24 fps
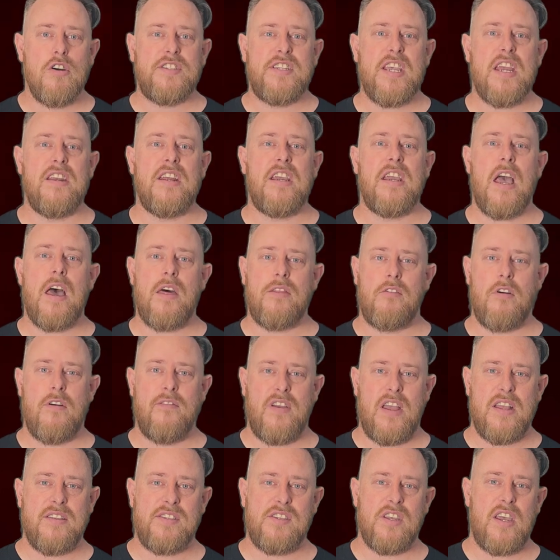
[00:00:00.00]
or attending other
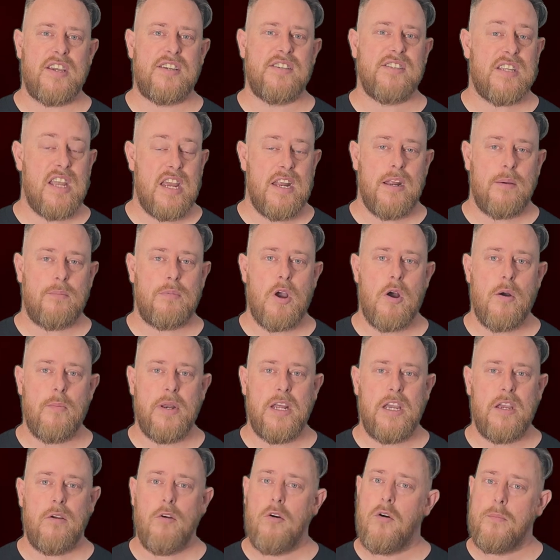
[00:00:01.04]
events like stand up
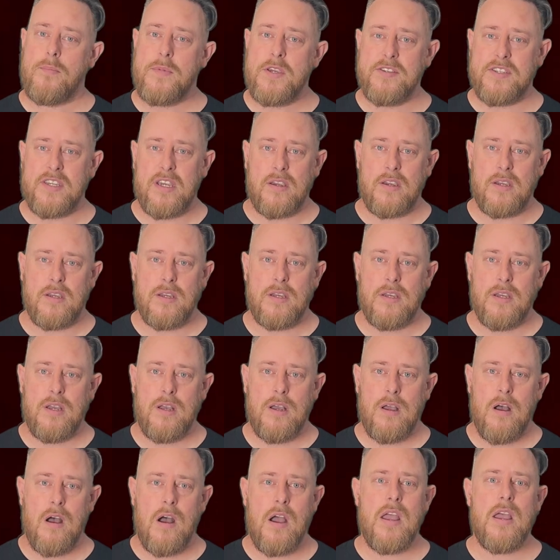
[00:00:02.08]
comedy or music.
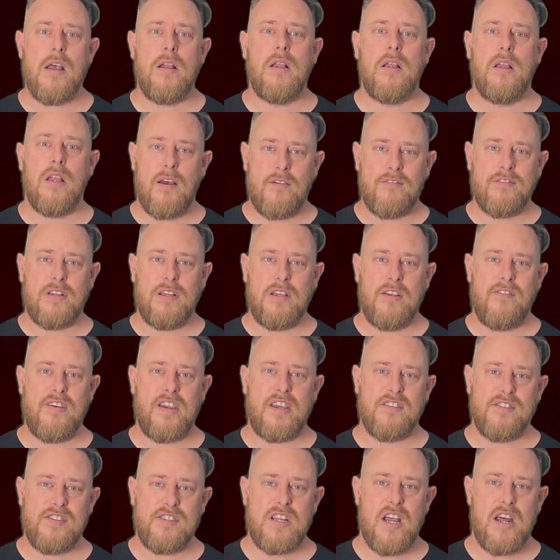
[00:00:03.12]
I loved
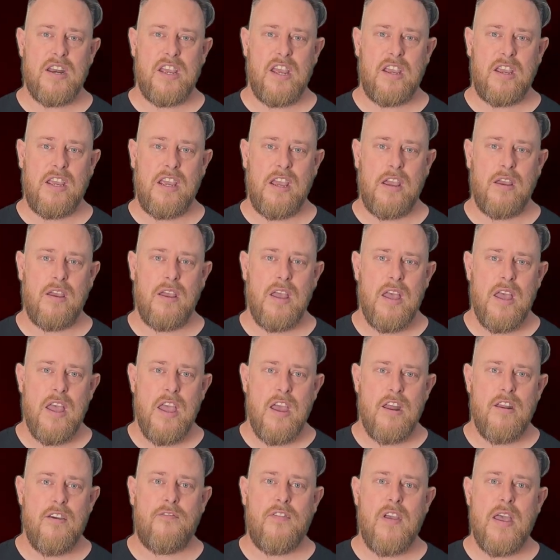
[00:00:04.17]
living and studying here,
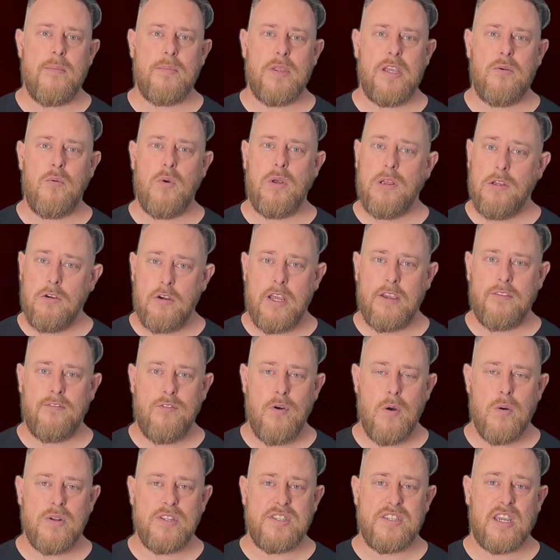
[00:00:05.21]
and her family were looking
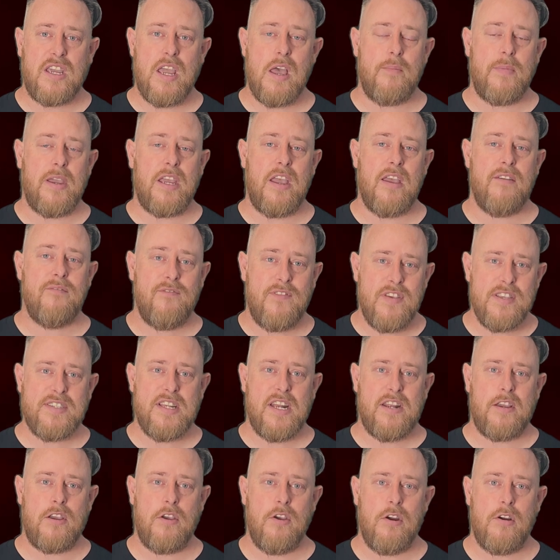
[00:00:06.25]
forward to coming and
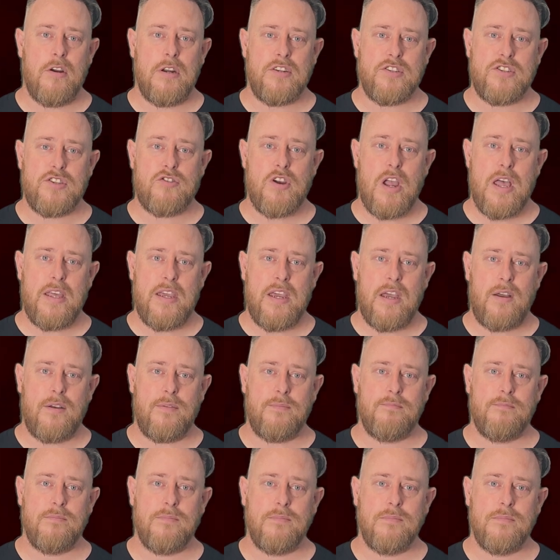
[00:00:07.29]
visiting her in
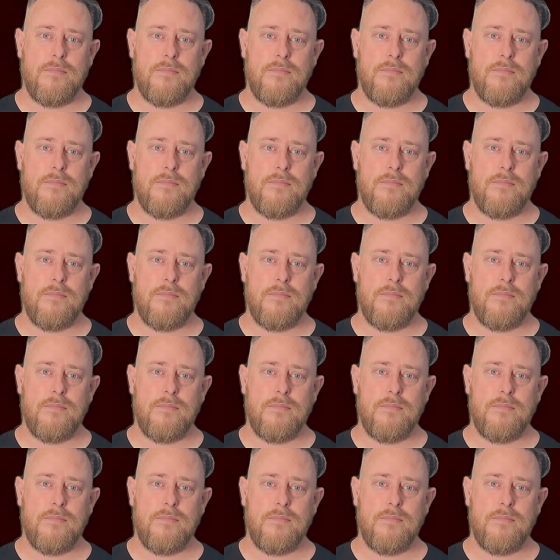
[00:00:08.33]
Australia.